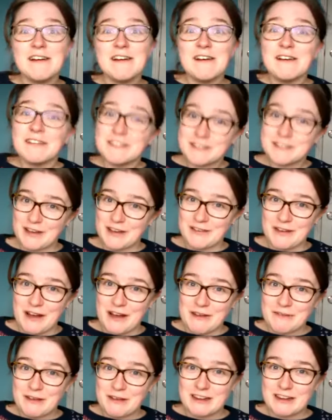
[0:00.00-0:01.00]
So
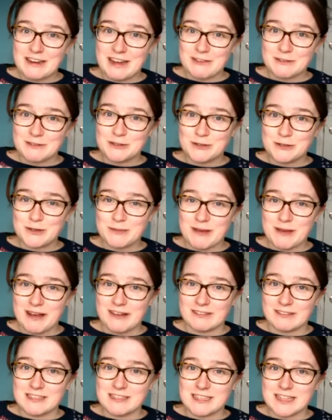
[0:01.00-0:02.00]
I'm going to now talk
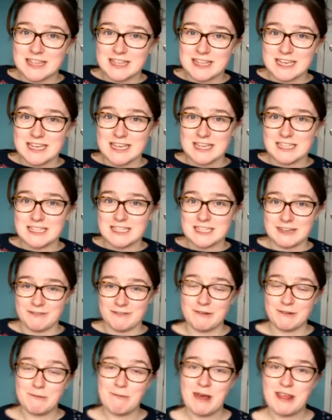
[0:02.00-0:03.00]
about the
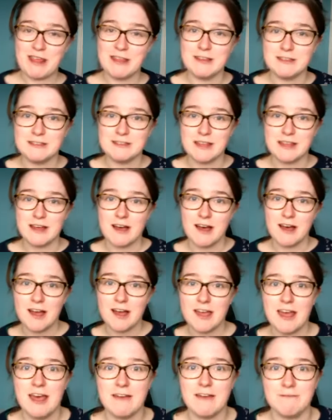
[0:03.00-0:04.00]
different methods that
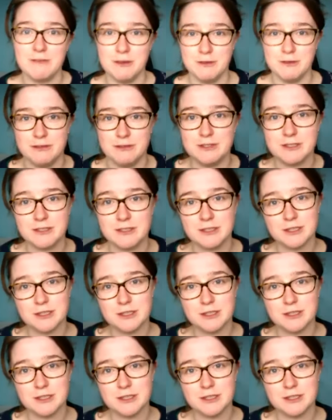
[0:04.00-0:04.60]
I have used.